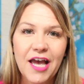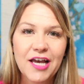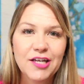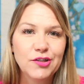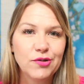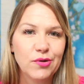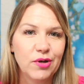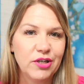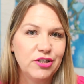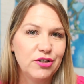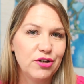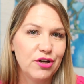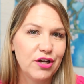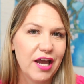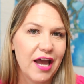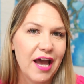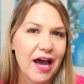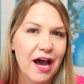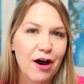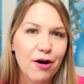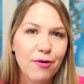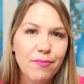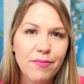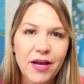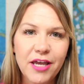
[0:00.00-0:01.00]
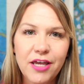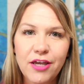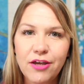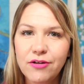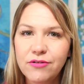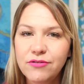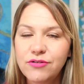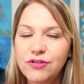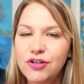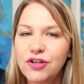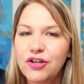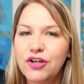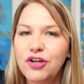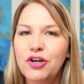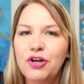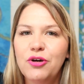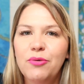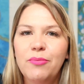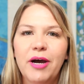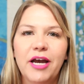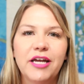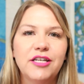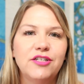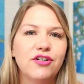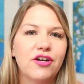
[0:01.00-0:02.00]
So I took out my
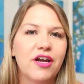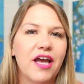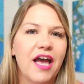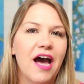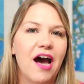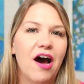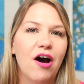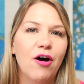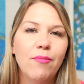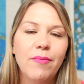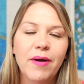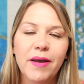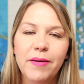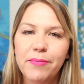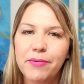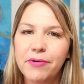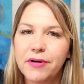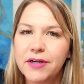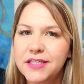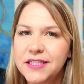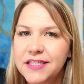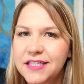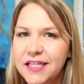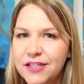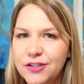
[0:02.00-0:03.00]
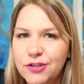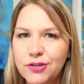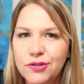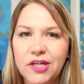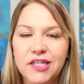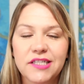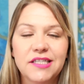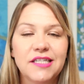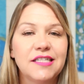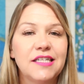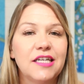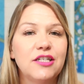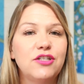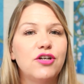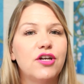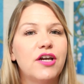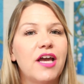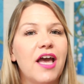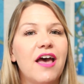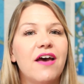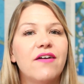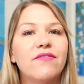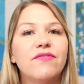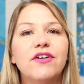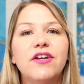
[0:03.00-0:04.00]
YouTube, I took out my princess dresses, I
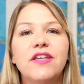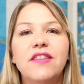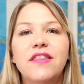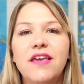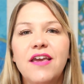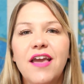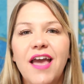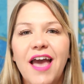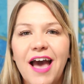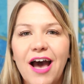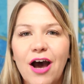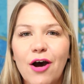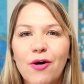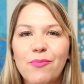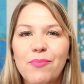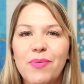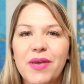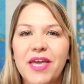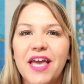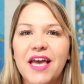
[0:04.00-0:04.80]
took everything out,